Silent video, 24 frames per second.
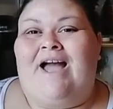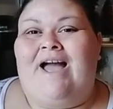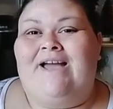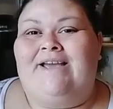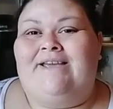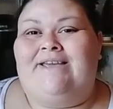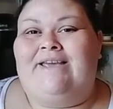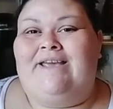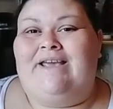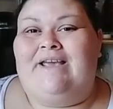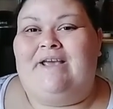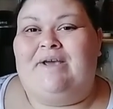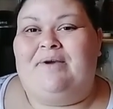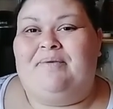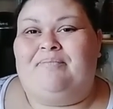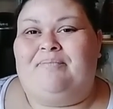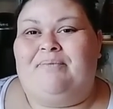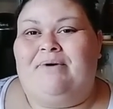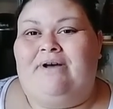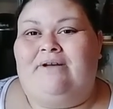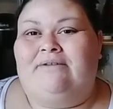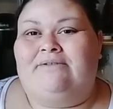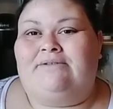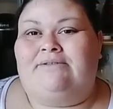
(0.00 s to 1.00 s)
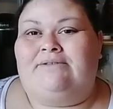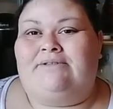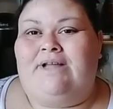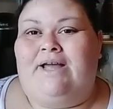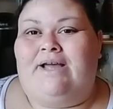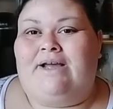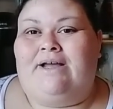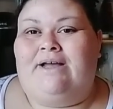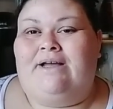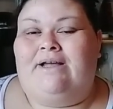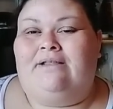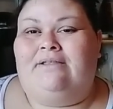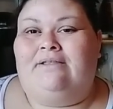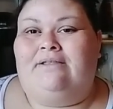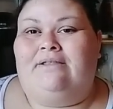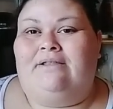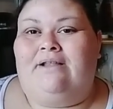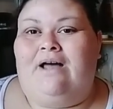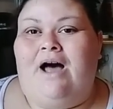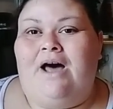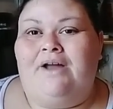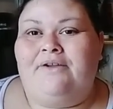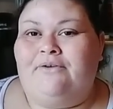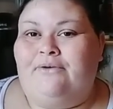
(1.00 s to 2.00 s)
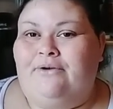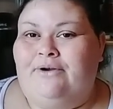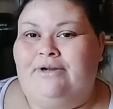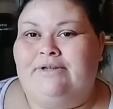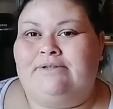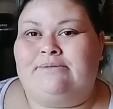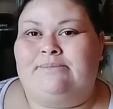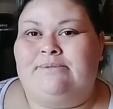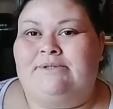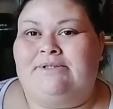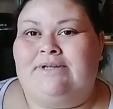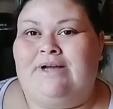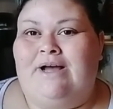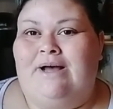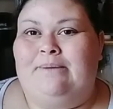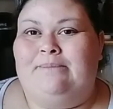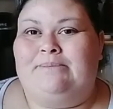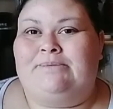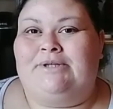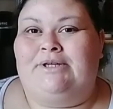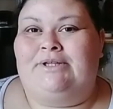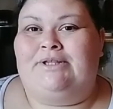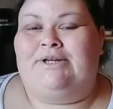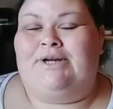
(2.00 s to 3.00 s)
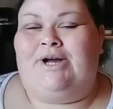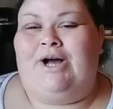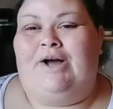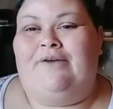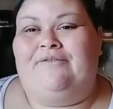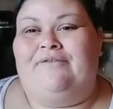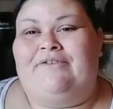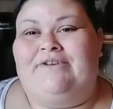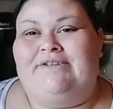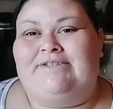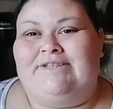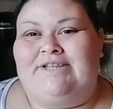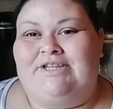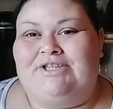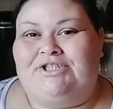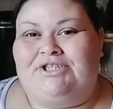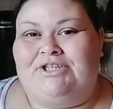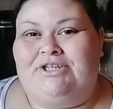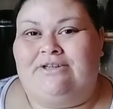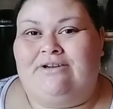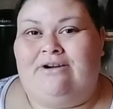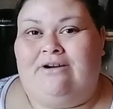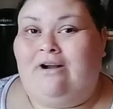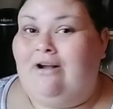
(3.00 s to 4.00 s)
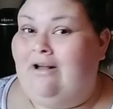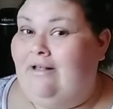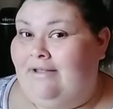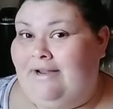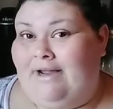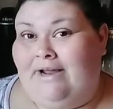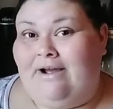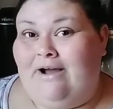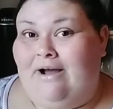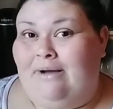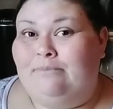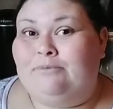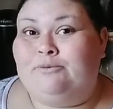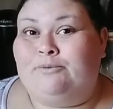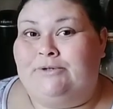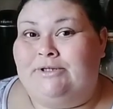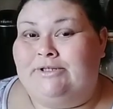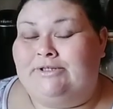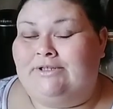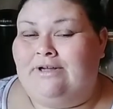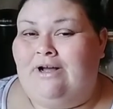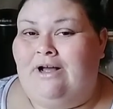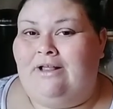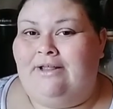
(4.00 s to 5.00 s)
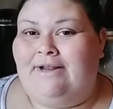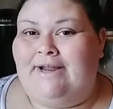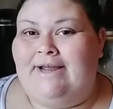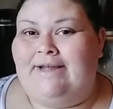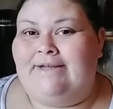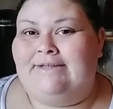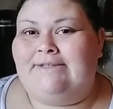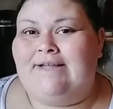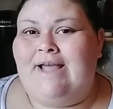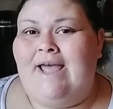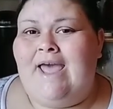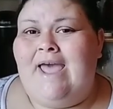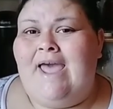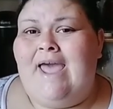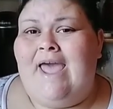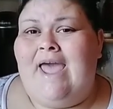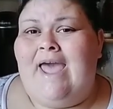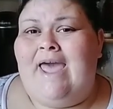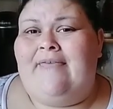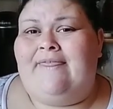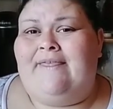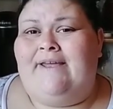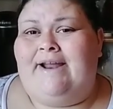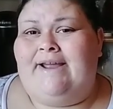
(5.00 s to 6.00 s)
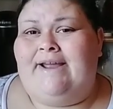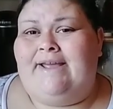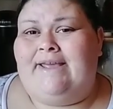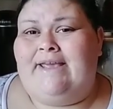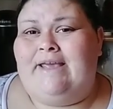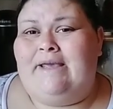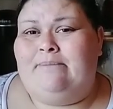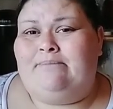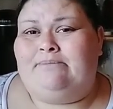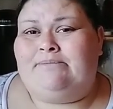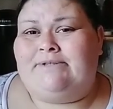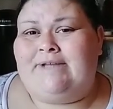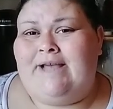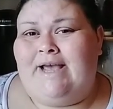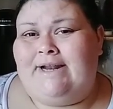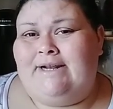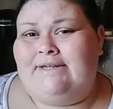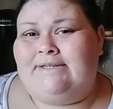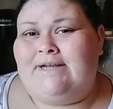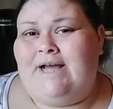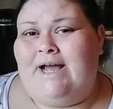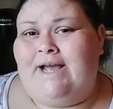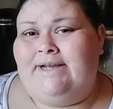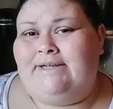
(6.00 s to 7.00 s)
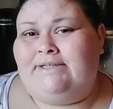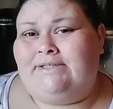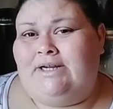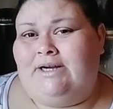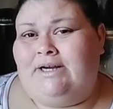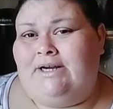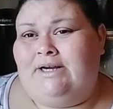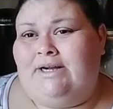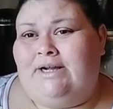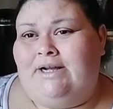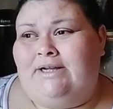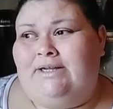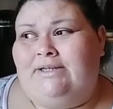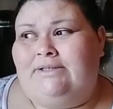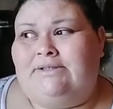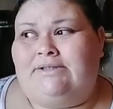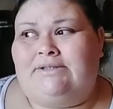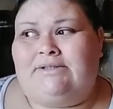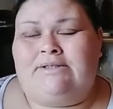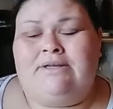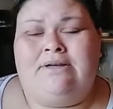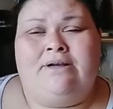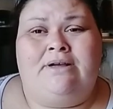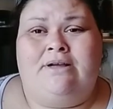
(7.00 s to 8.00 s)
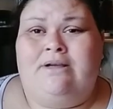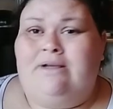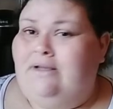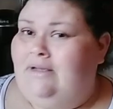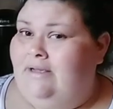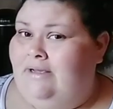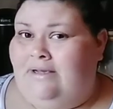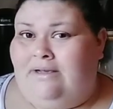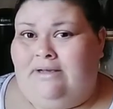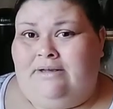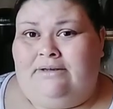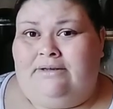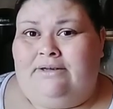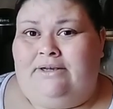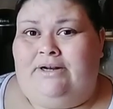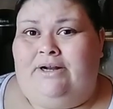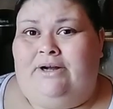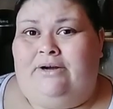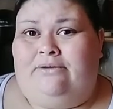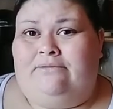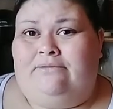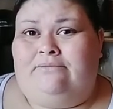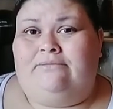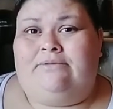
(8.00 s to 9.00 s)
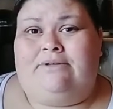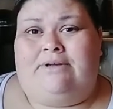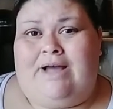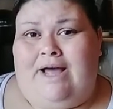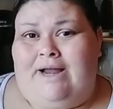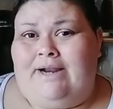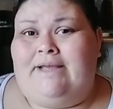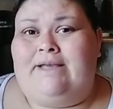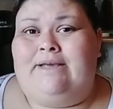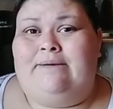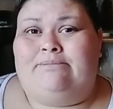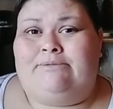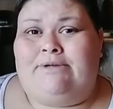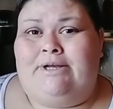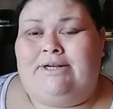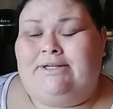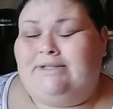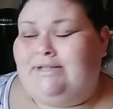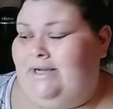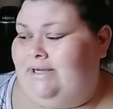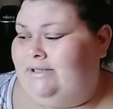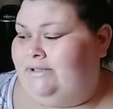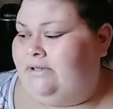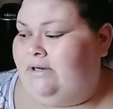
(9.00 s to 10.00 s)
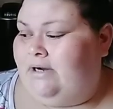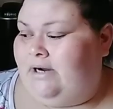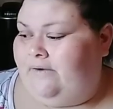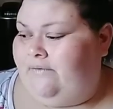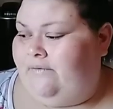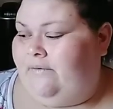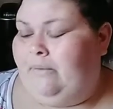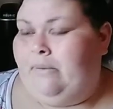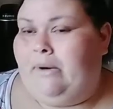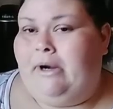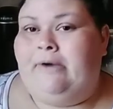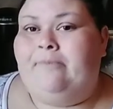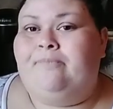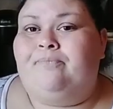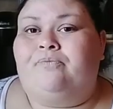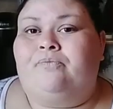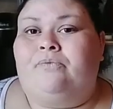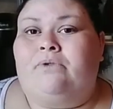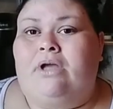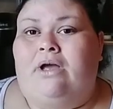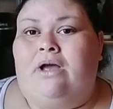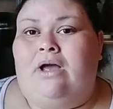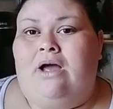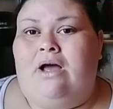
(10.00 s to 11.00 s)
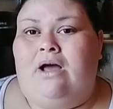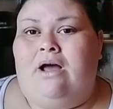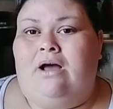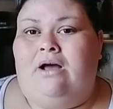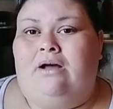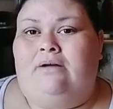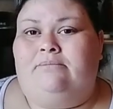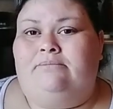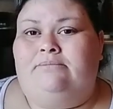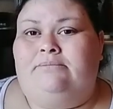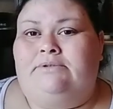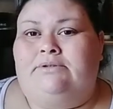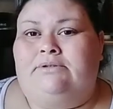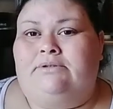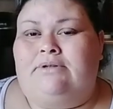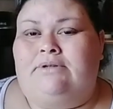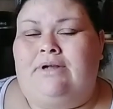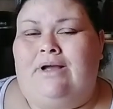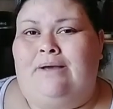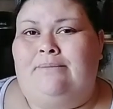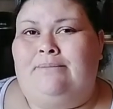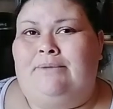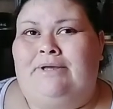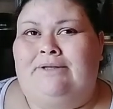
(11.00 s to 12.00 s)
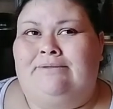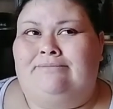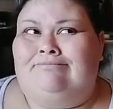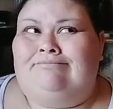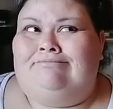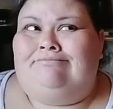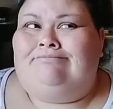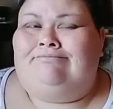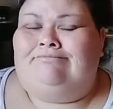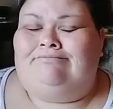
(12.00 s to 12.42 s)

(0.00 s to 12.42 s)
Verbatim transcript: I keep a, like a lot of Christmas cups on the coffee station or holiday cups when it's the holidays, and then I keep sanitizer because you know gotta keep sanitizer everywhere. Um, I mean,